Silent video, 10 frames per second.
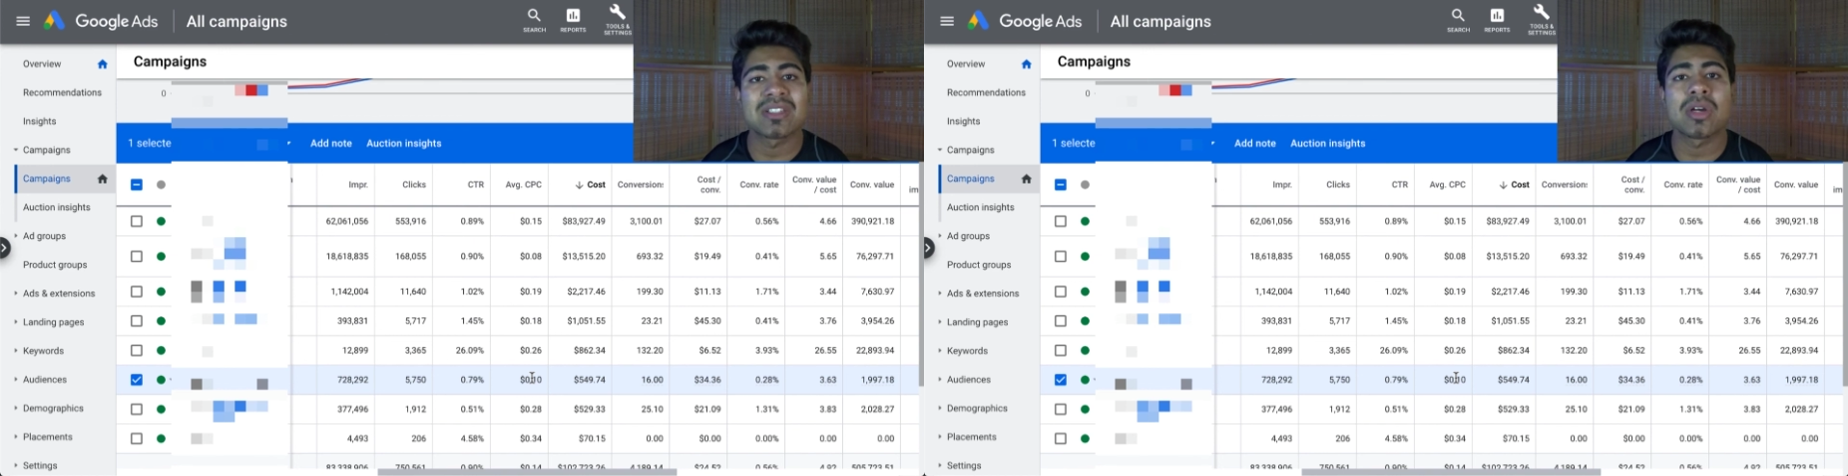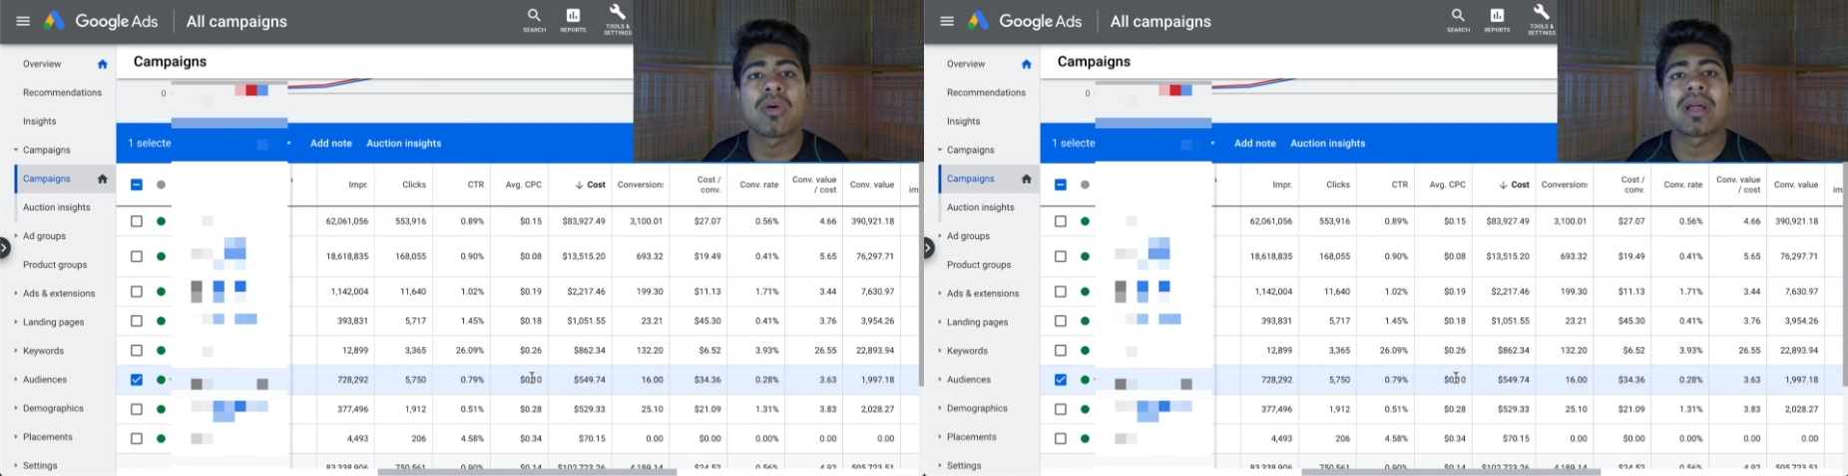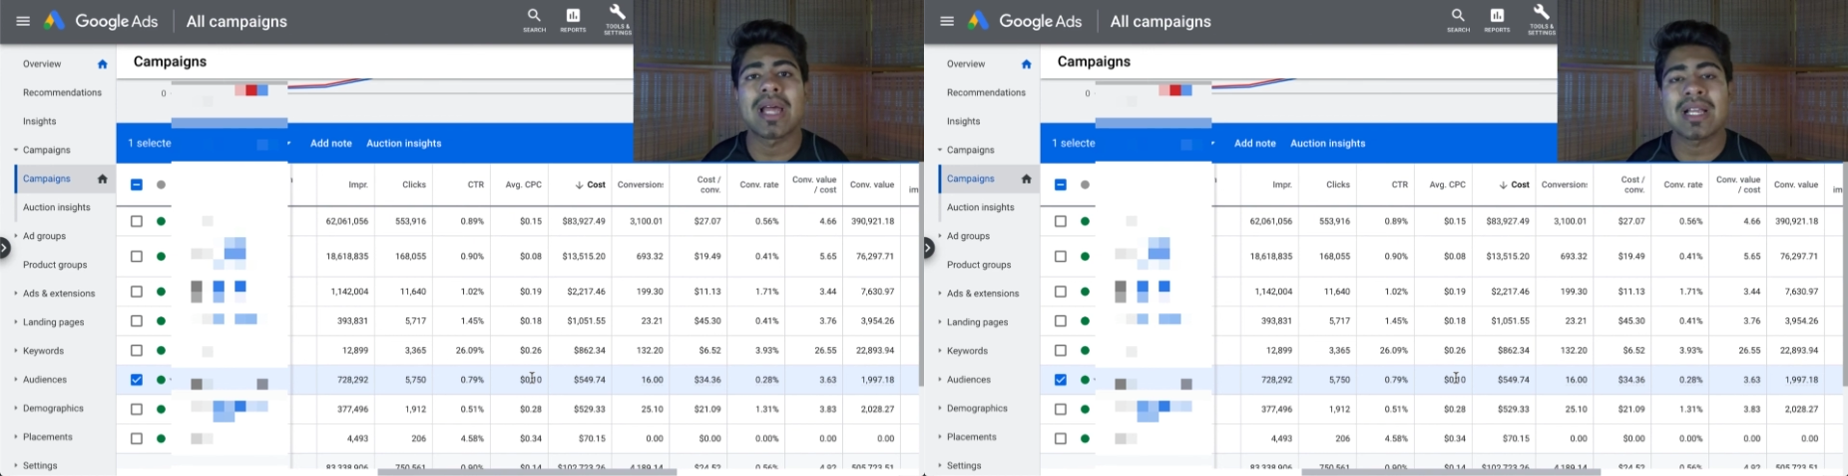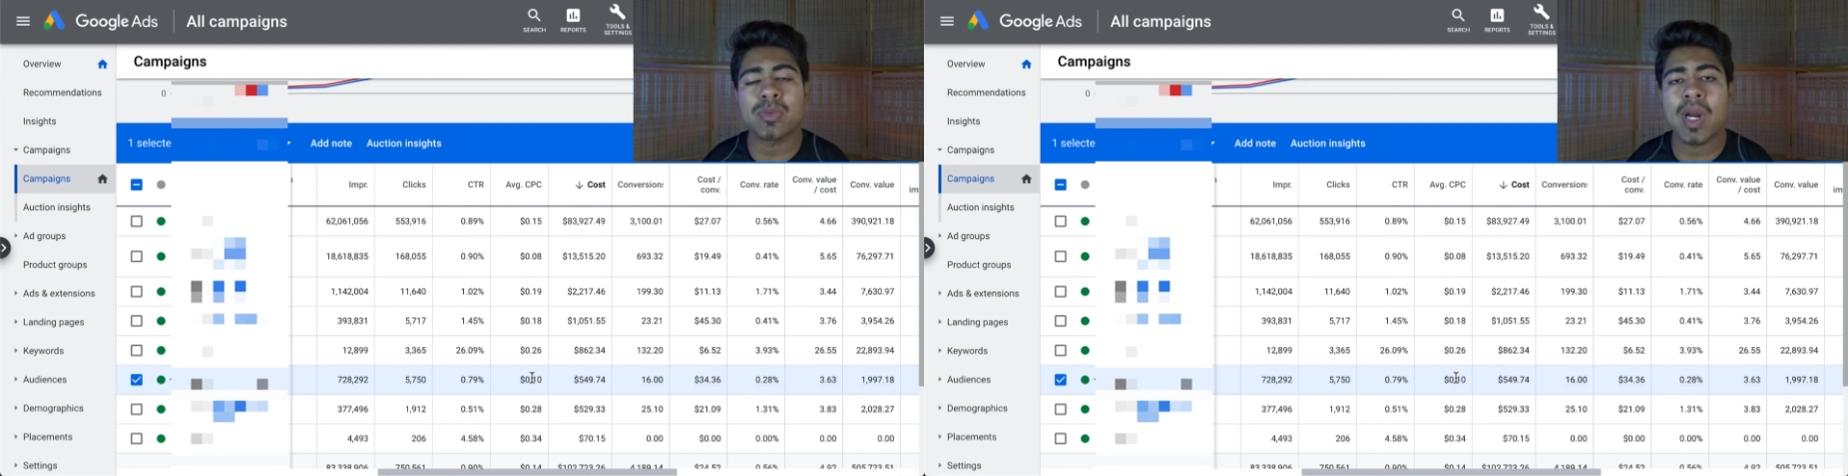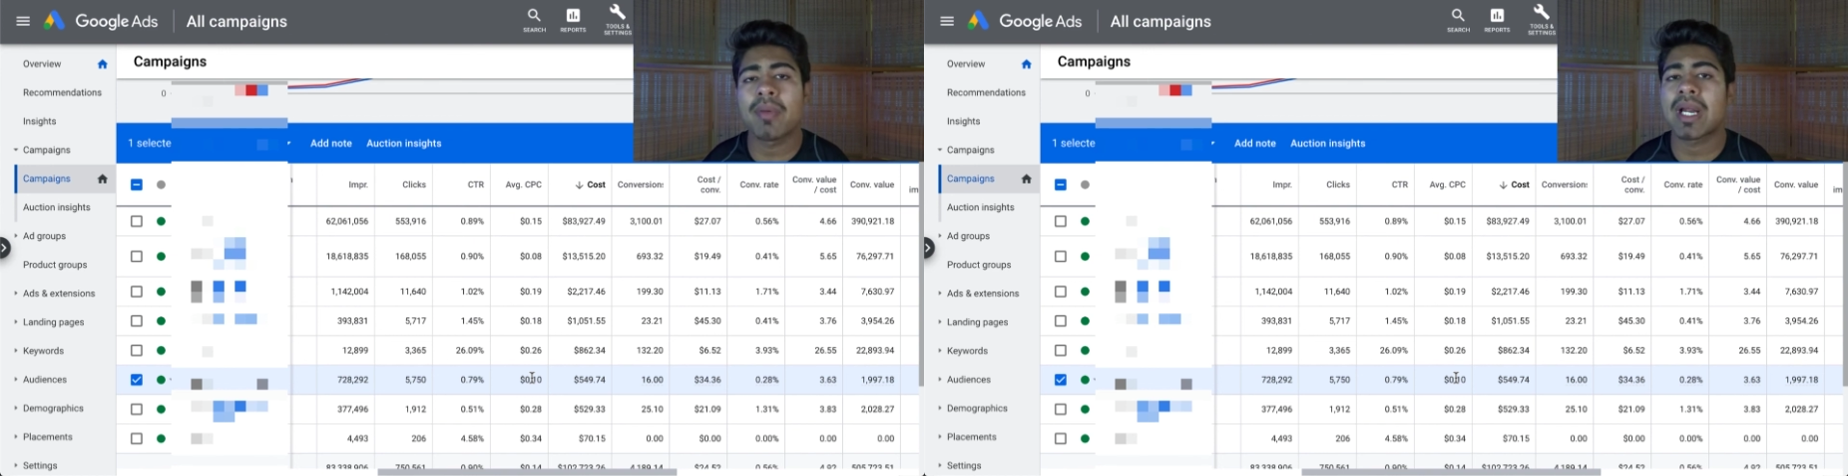So that's
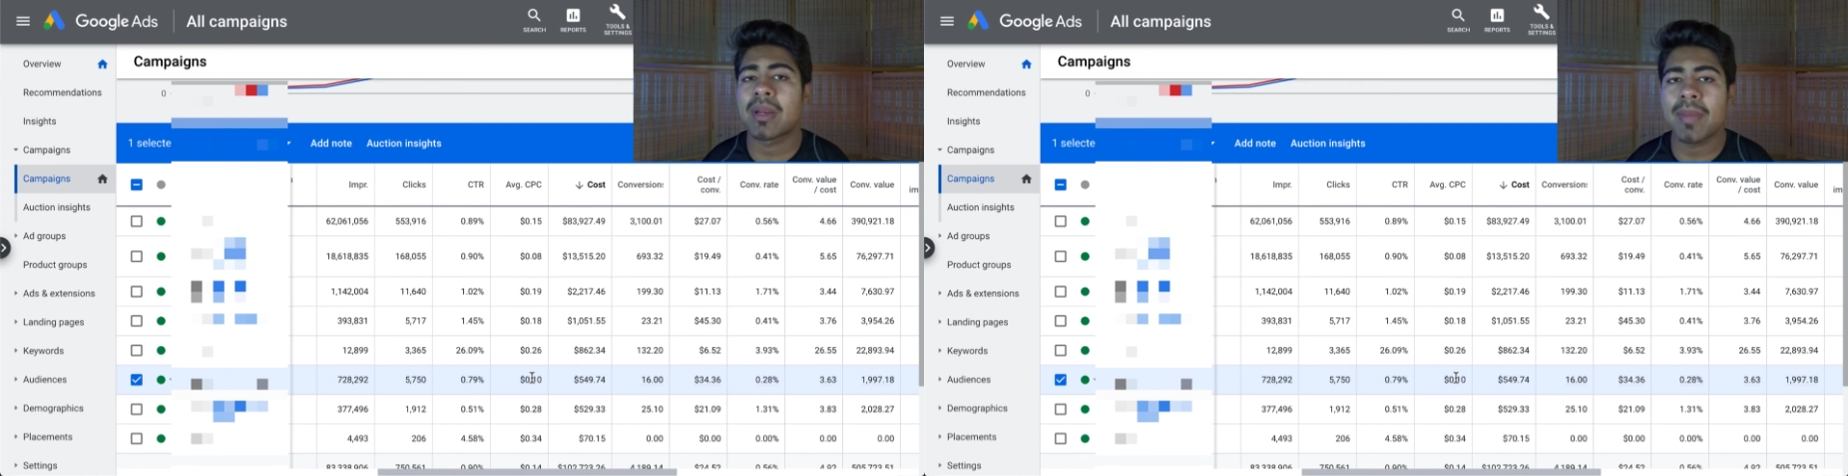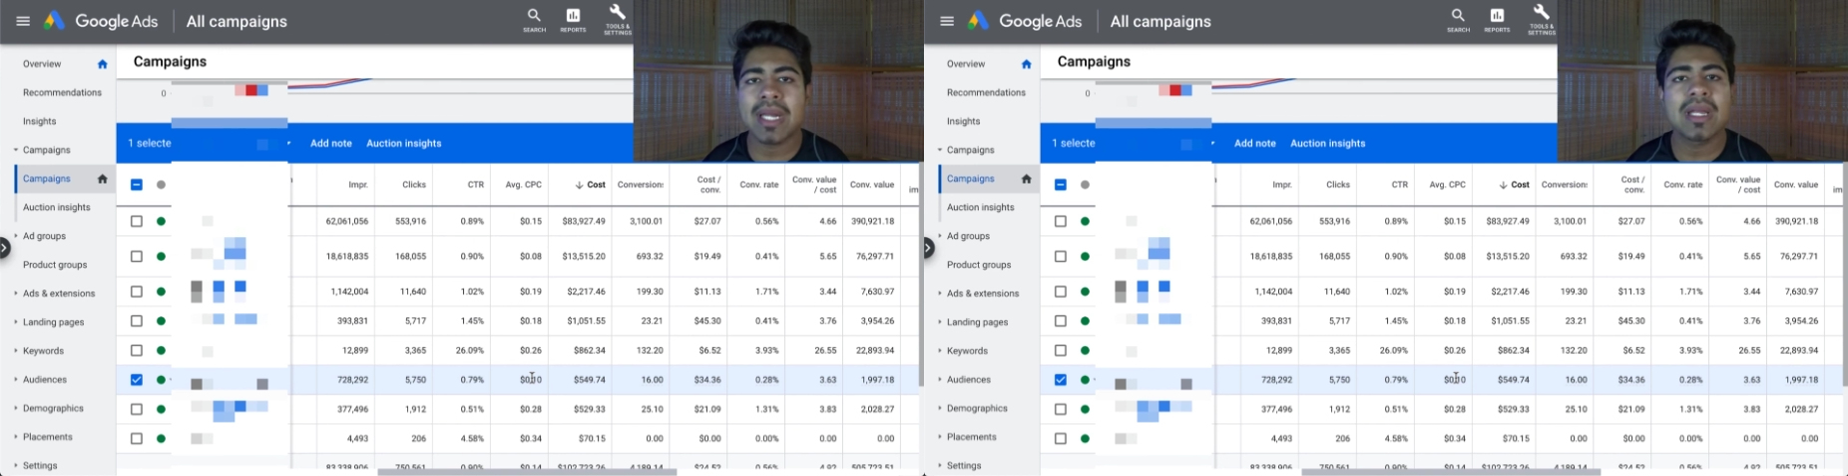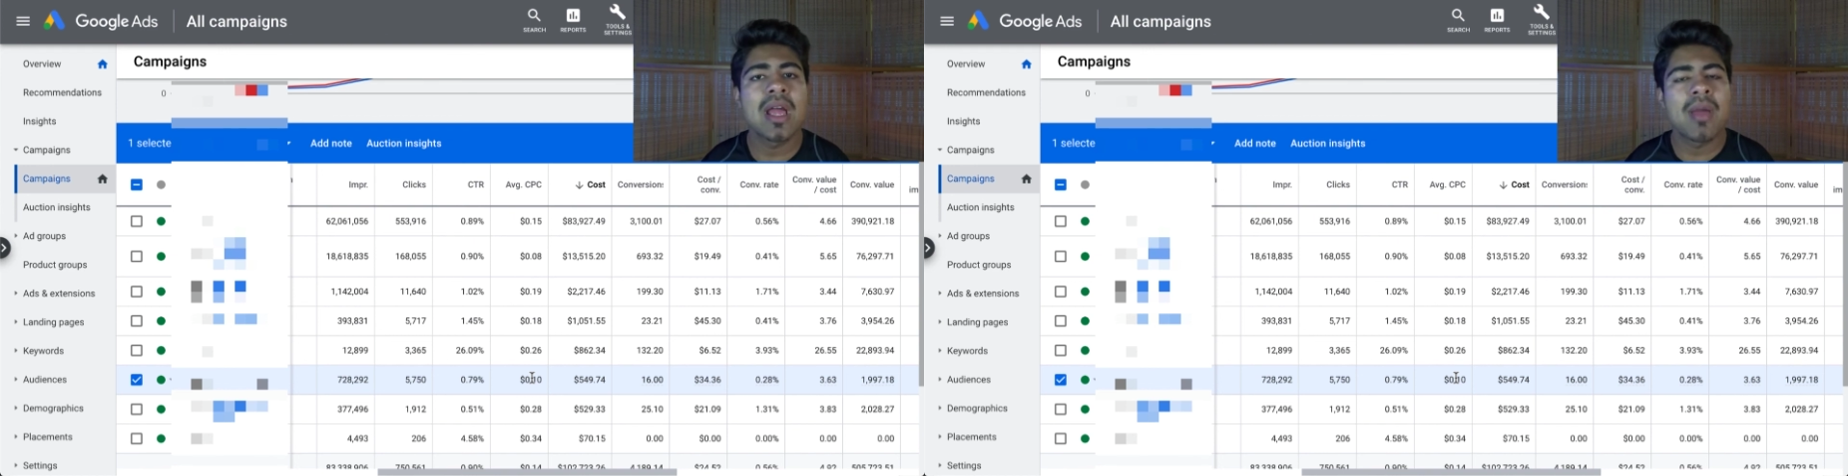why I recommend